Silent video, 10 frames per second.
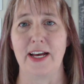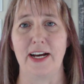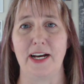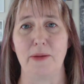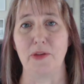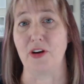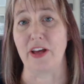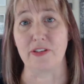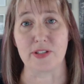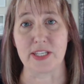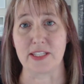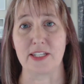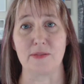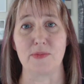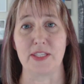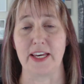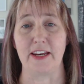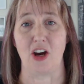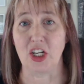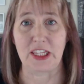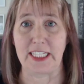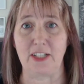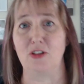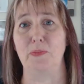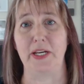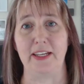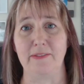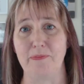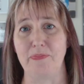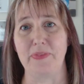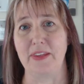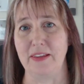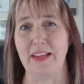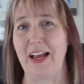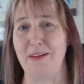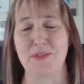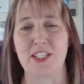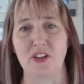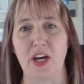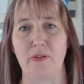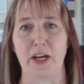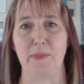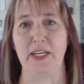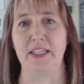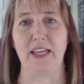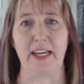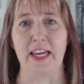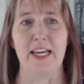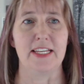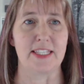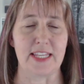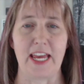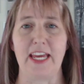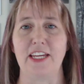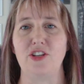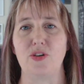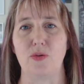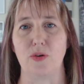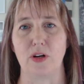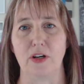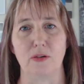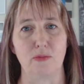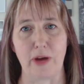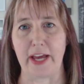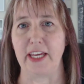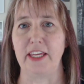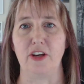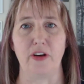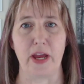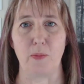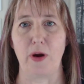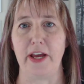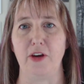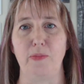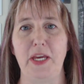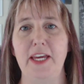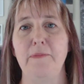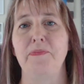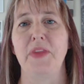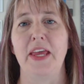There are other systems that aren't little, but I'm still not recommending, like Sage or Reckon or MYOB.